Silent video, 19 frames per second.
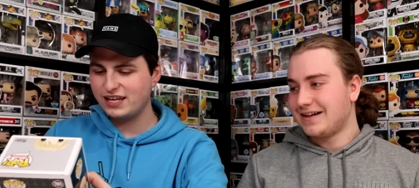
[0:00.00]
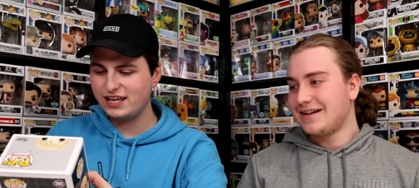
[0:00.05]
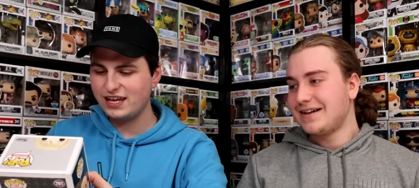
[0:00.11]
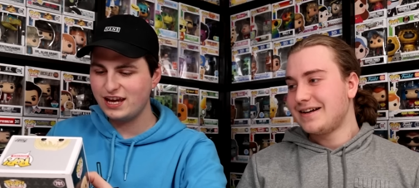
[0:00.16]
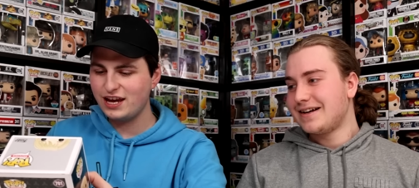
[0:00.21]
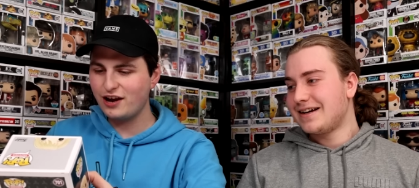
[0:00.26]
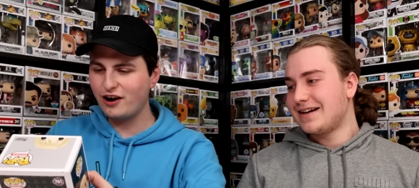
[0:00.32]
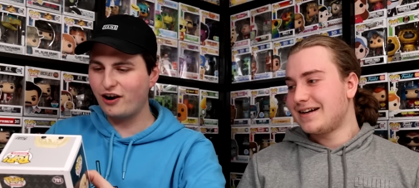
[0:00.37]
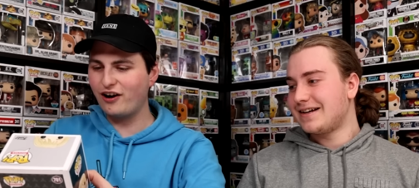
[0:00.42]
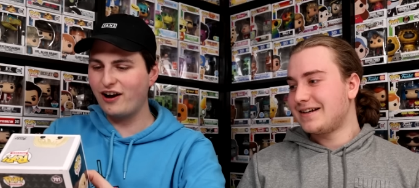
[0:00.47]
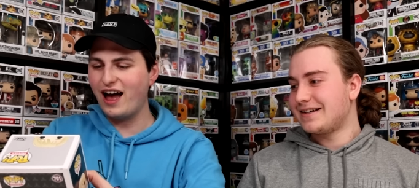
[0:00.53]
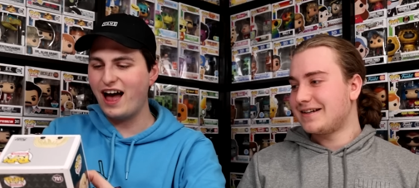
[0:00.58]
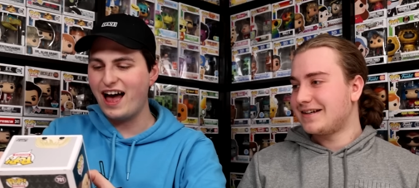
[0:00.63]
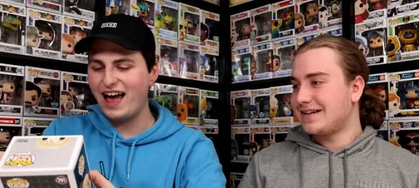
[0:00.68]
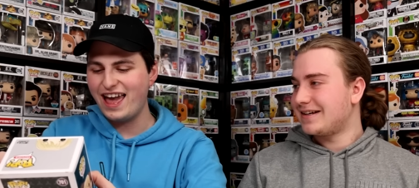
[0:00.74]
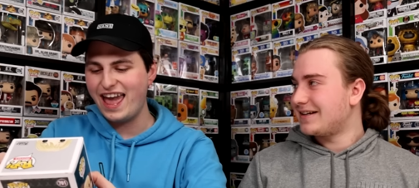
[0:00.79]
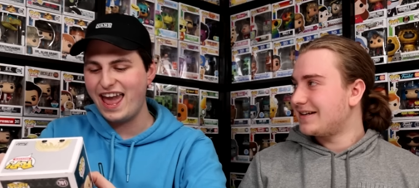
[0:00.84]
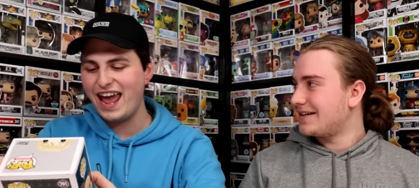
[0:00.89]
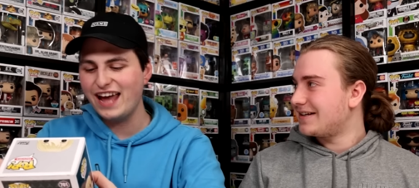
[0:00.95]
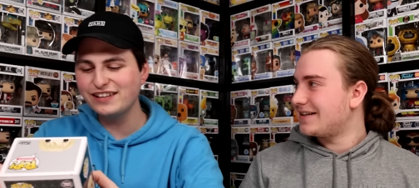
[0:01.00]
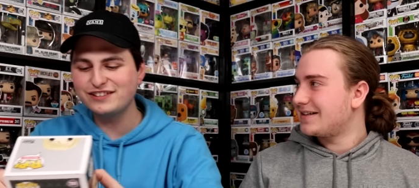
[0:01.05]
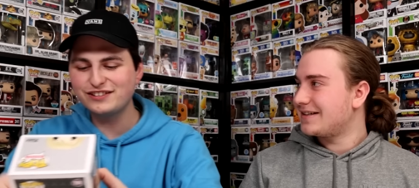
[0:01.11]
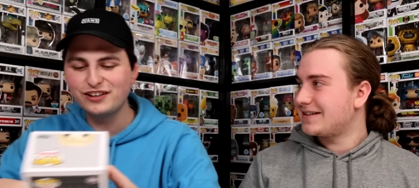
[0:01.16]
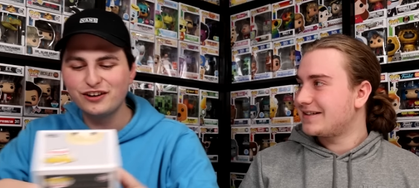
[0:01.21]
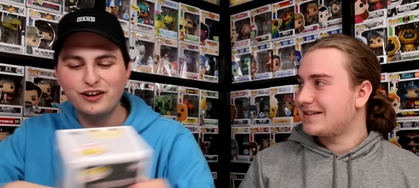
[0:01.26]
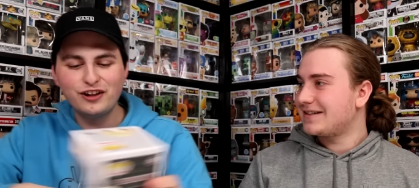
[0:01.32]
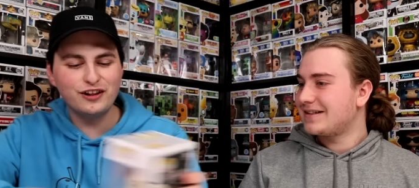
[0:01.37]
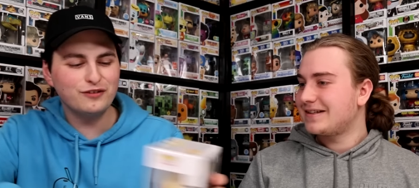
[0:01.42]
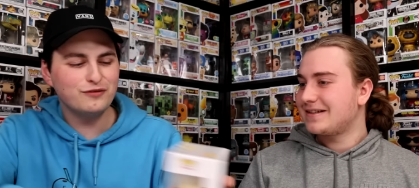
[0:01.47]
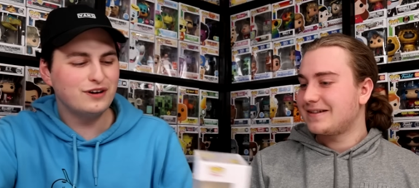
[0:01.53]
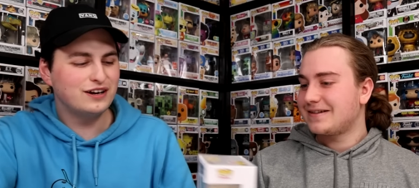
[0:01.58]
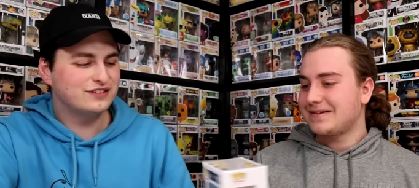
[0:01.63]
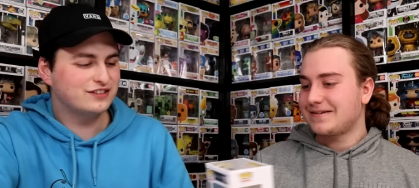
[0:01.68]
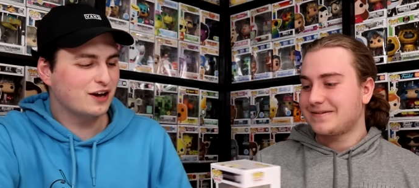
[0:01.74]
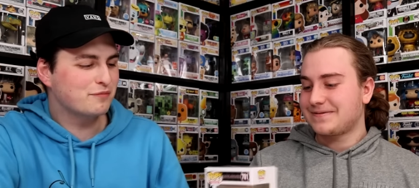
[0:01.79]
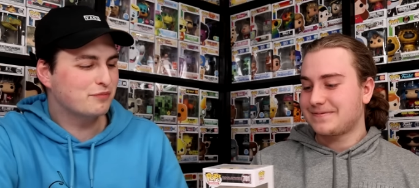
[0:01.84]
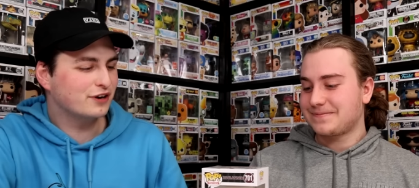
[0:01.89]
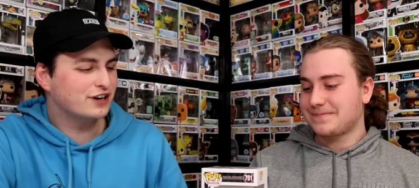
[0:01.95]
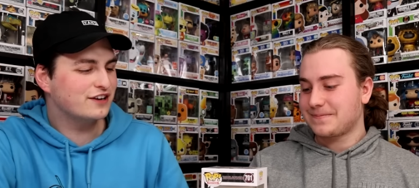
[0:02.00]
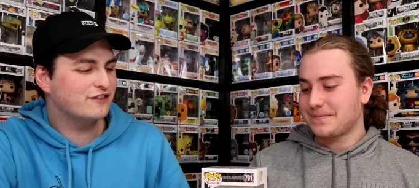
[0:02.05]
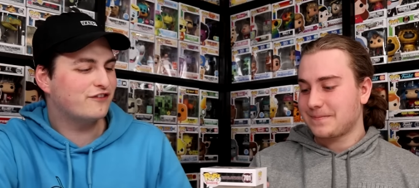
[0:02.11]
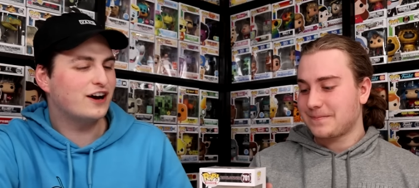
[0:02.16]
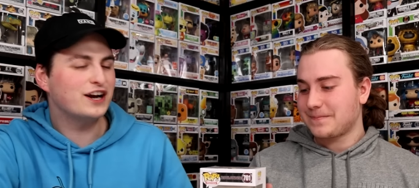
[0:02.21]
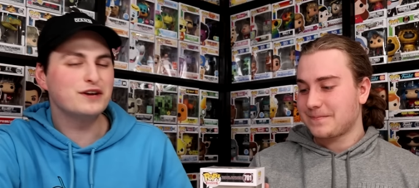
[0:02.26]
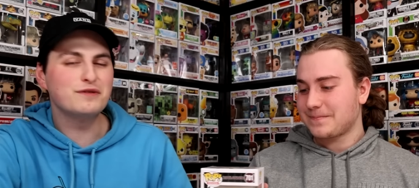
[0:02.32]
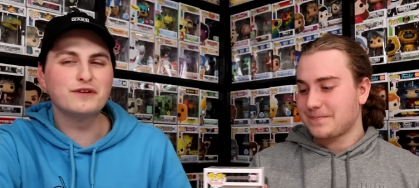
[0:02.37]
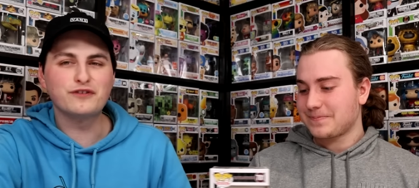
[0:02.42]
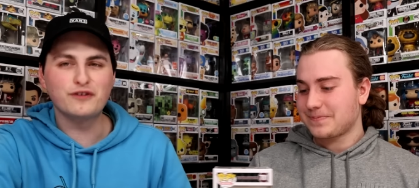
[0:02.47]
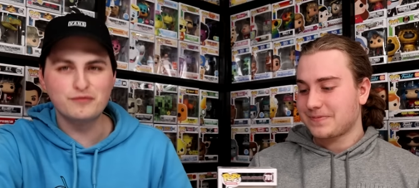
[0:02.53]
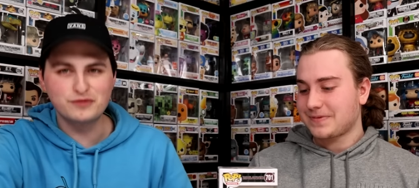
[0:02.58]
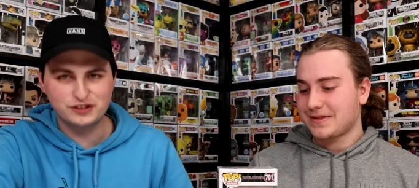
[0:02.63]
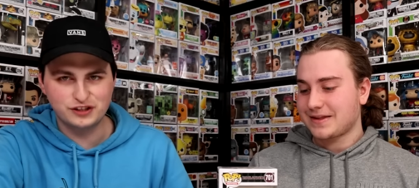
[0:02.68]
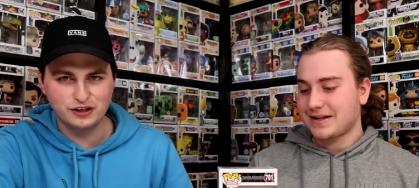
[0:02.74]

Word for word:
Speaker 1: here, uh, Hansel was a pretty funny one from